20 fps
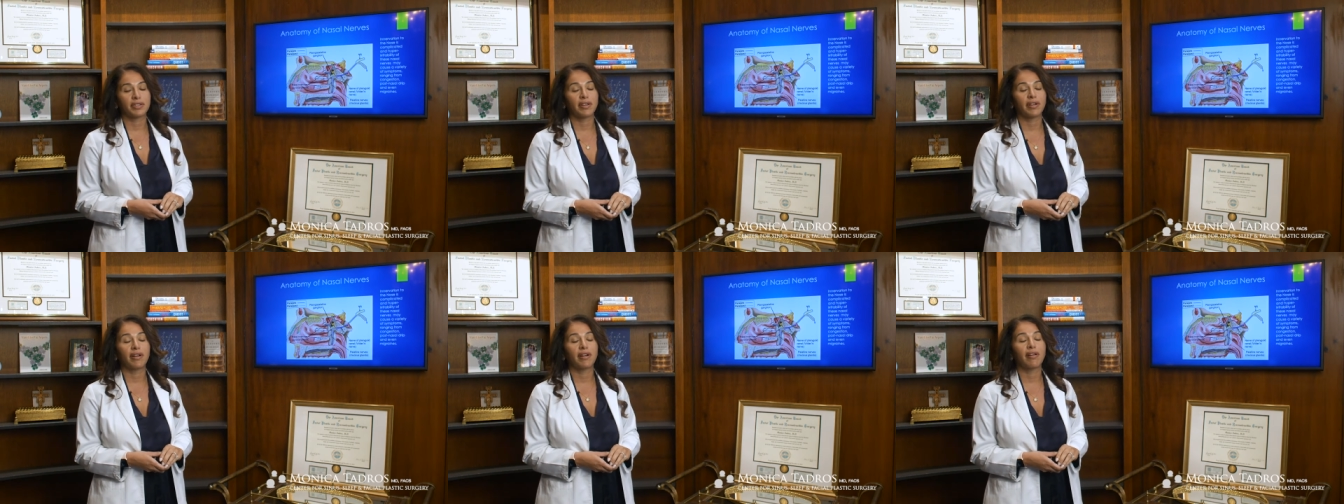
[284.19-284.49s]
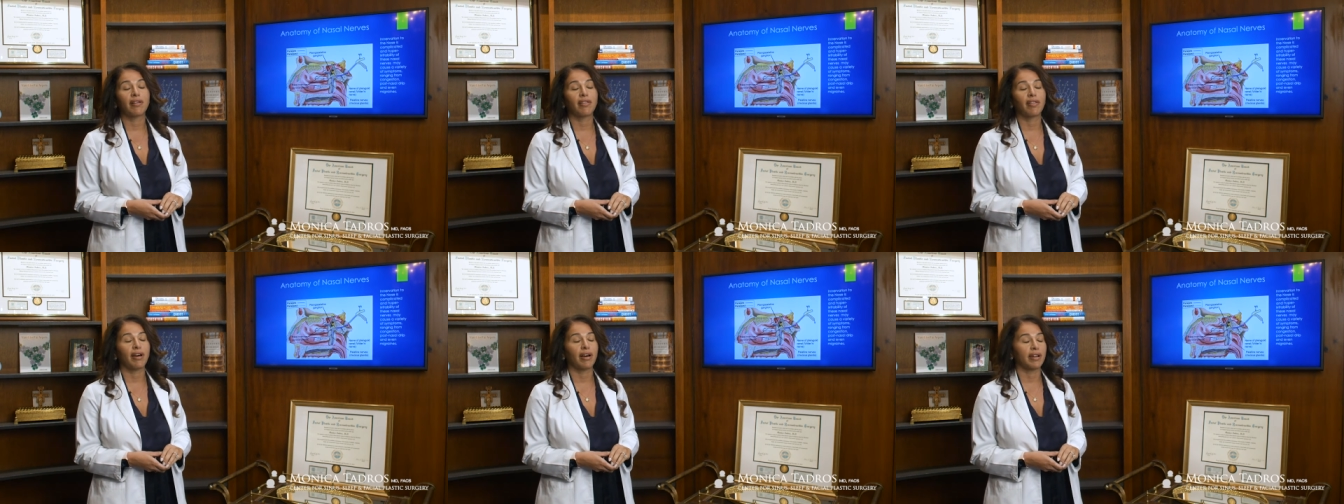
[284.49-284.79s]
There
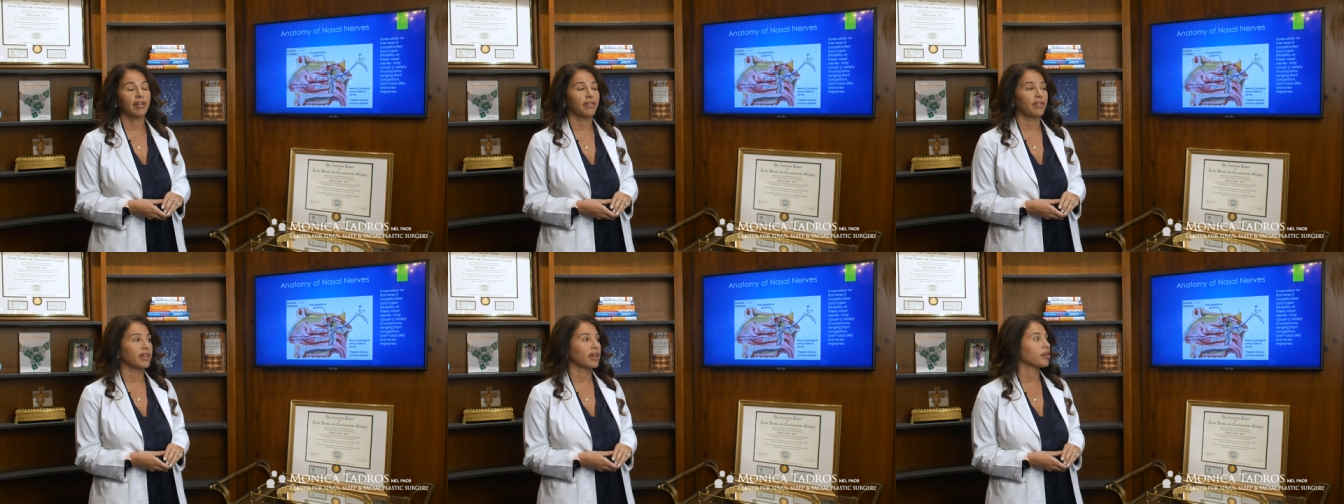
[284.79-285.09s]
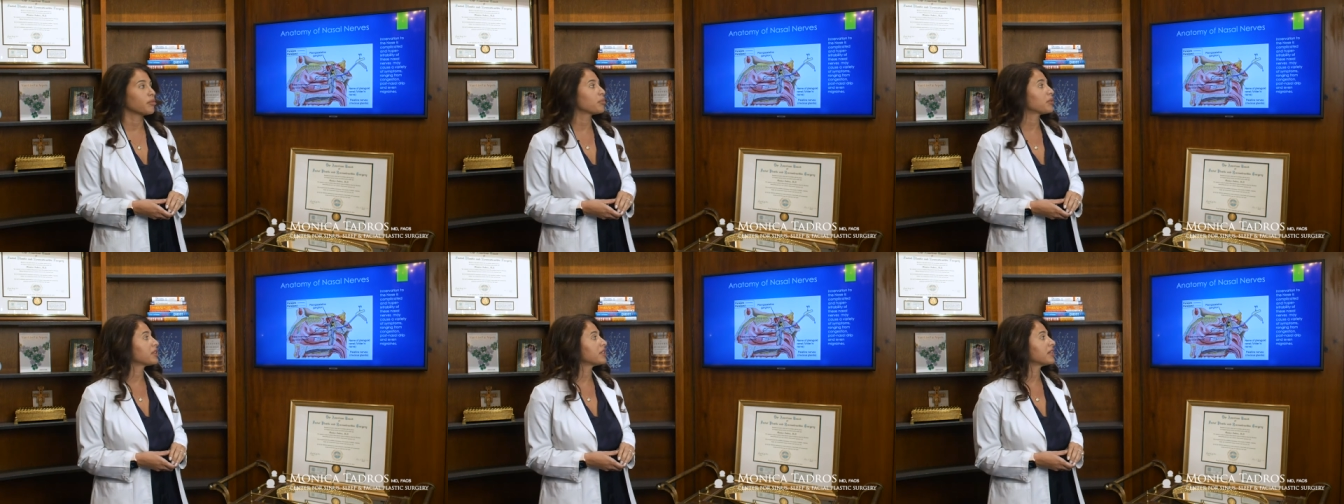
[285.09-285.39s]
are a lot of
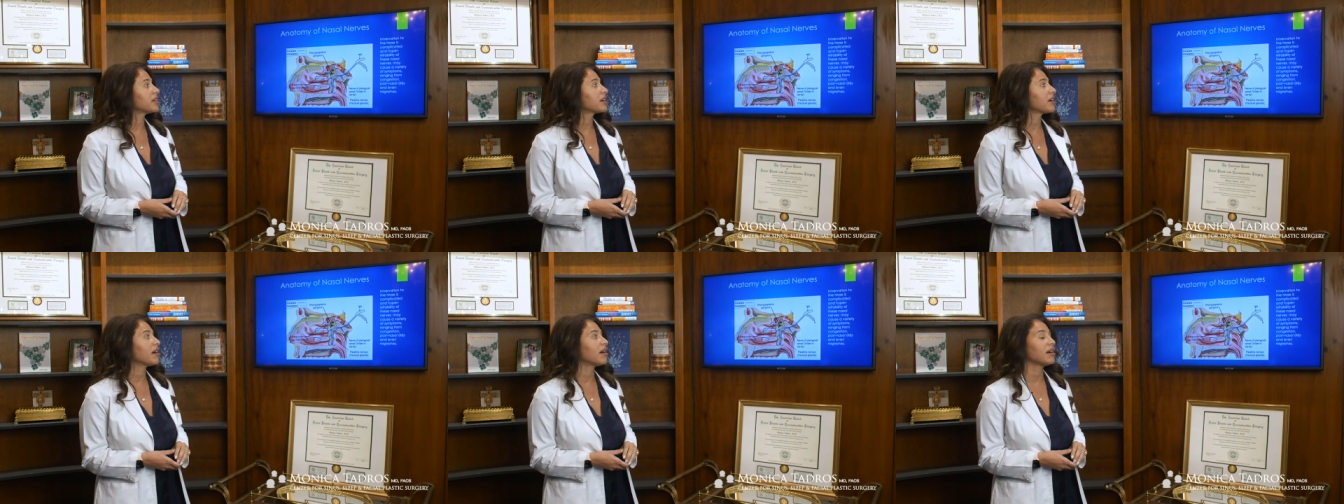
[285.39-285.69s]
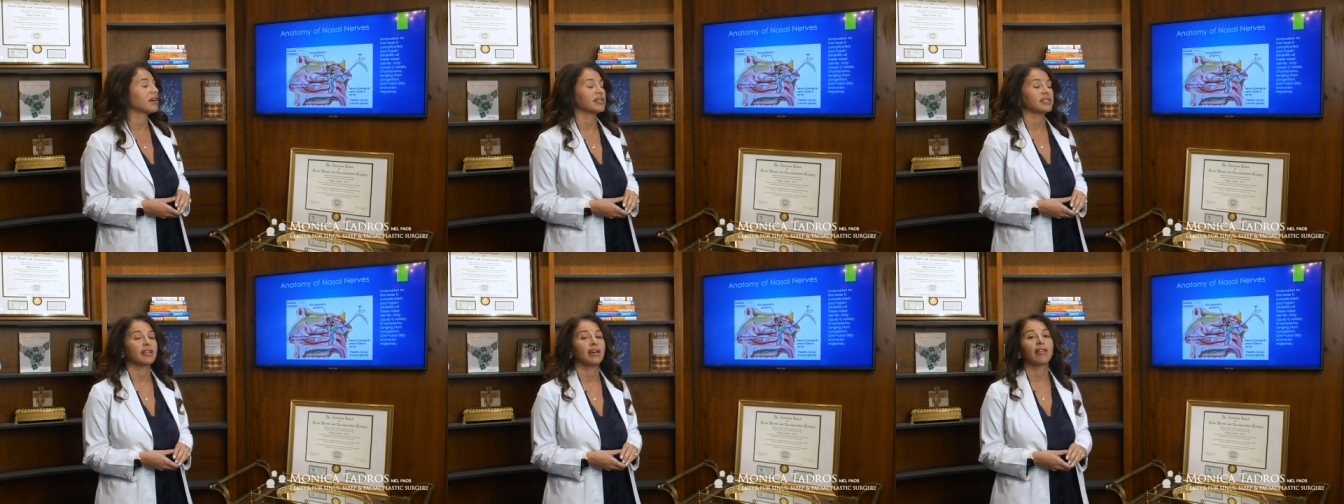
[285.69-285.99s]
them and they
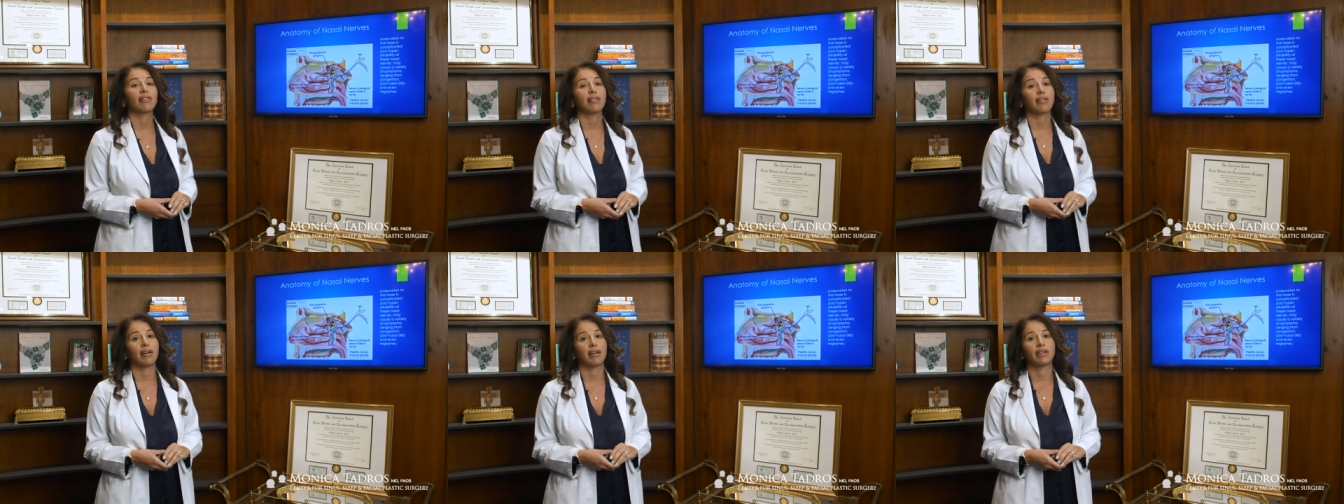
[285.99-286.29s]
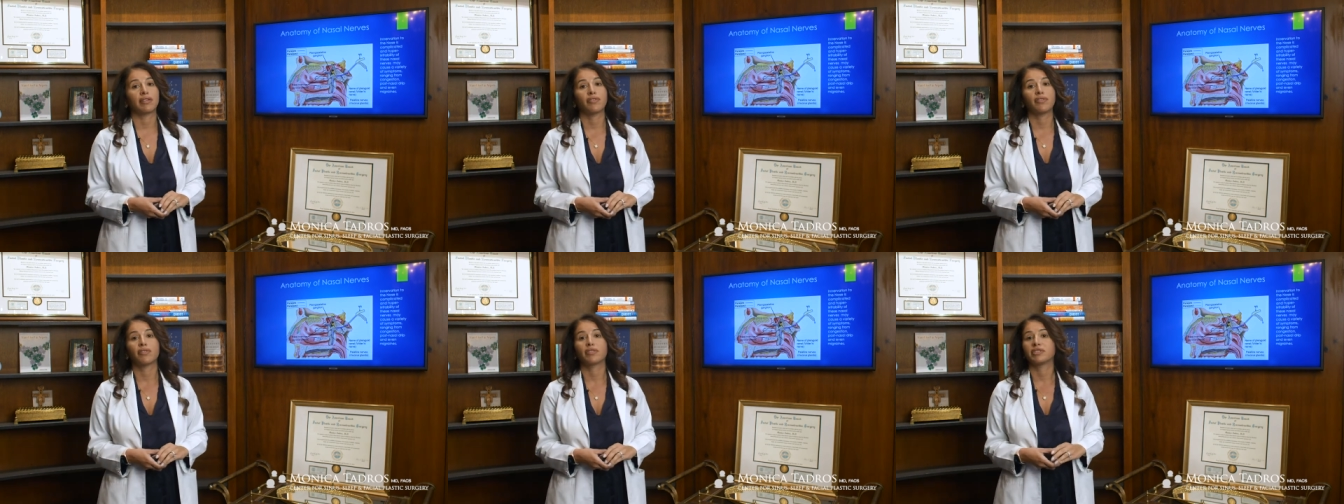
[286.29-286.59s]
cause a
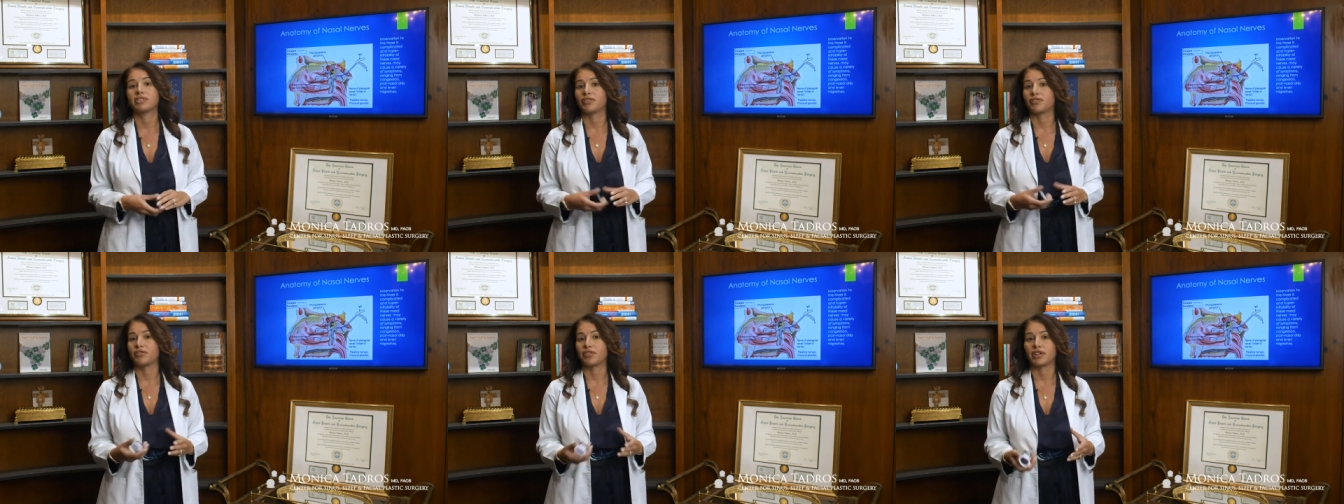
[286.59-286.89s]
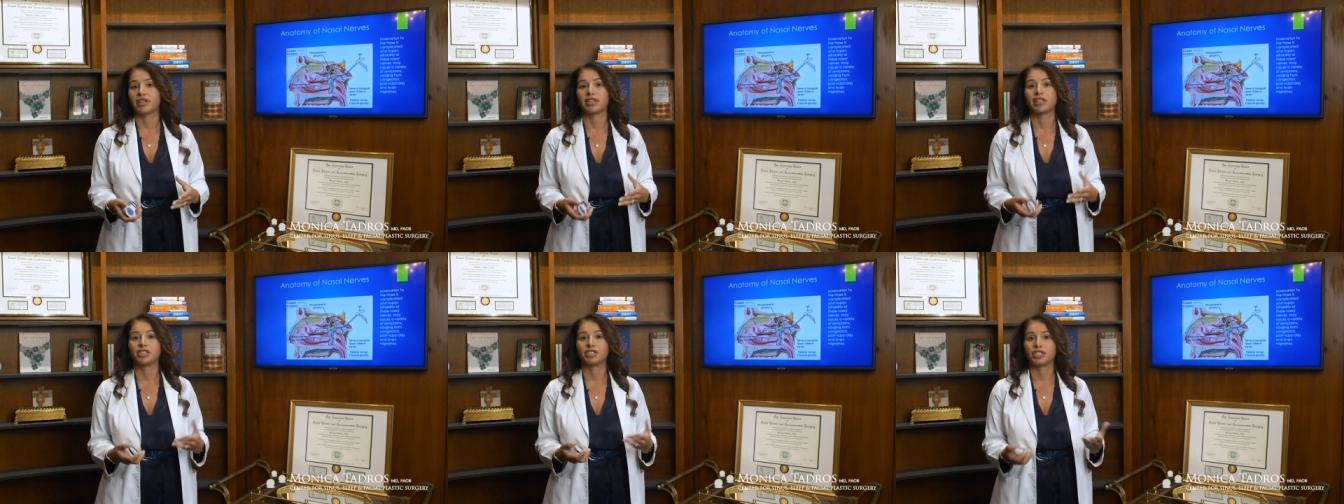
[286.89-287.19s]
lot of
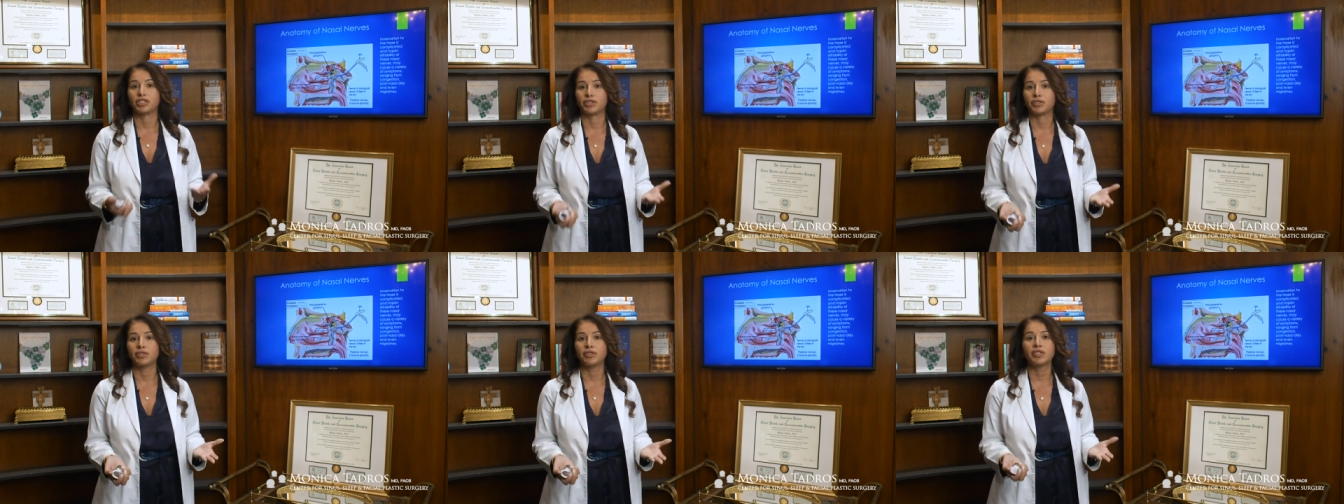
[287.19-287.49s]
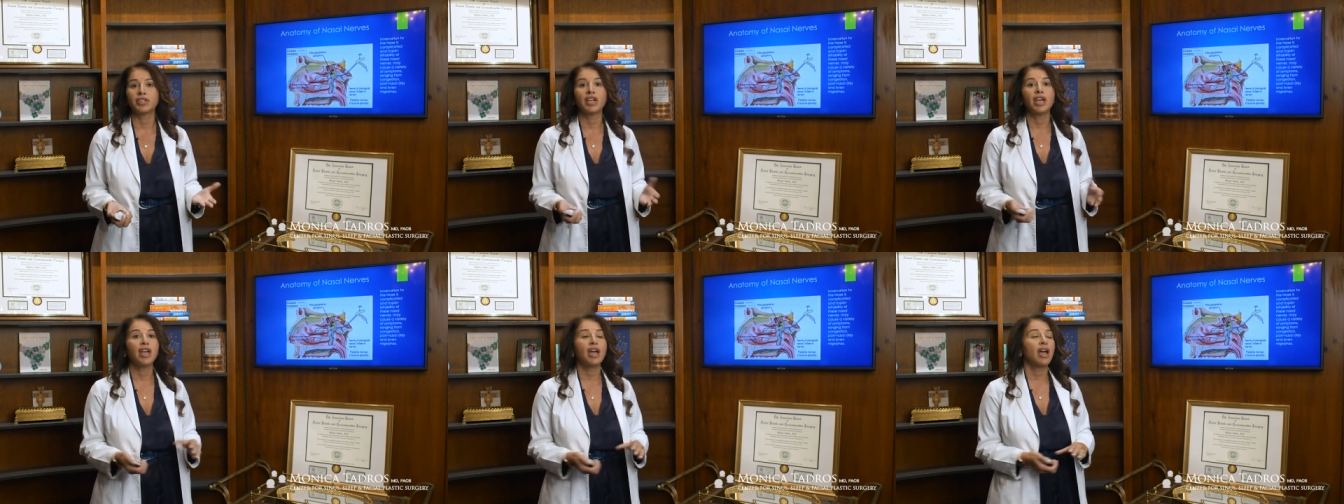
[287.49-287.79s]
different
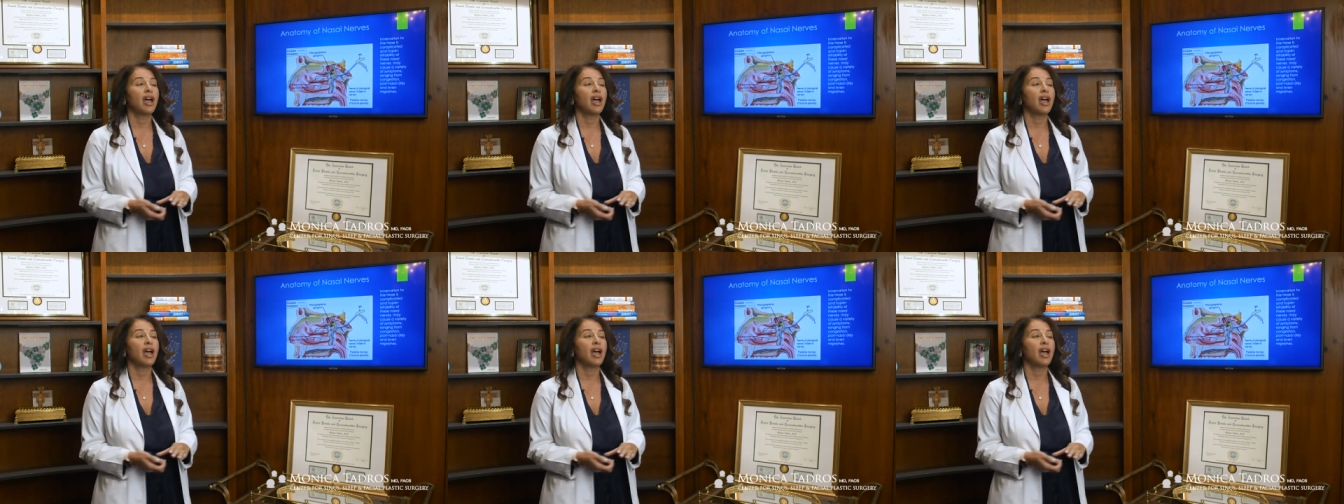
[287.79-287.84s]
issues,